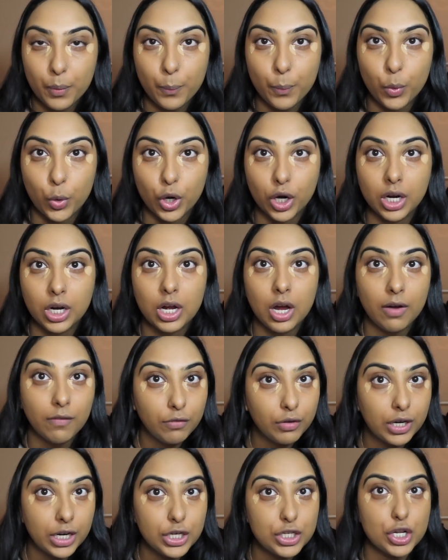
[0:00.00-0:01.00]
more
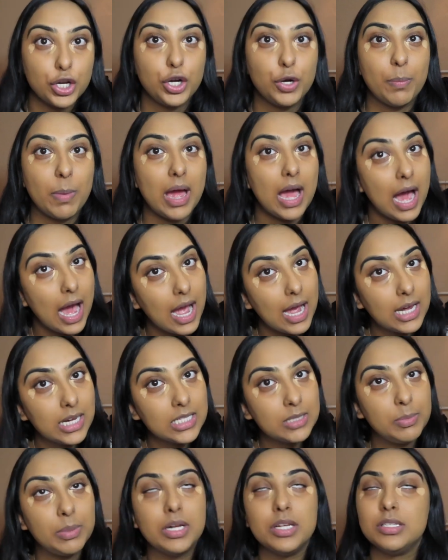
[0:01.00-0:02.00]
coverage under my
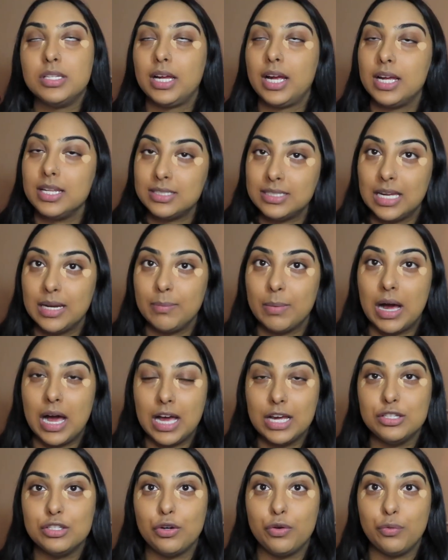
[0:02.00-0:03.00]
eyes because like I said, my
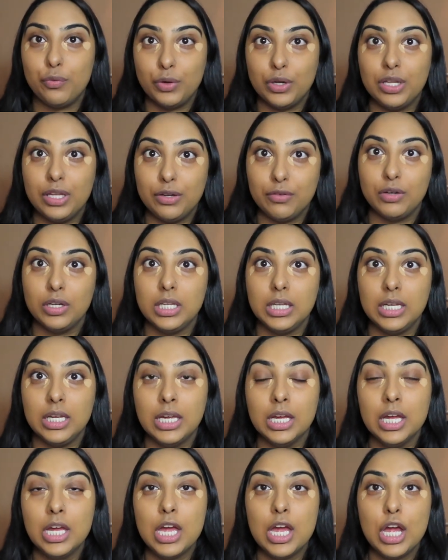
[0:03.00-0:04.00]
eyes are really,
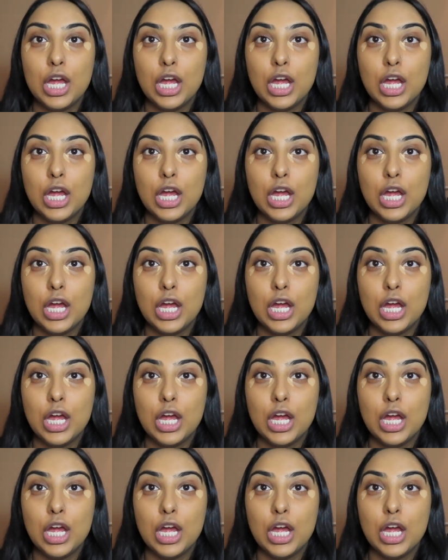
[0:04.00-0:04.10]
really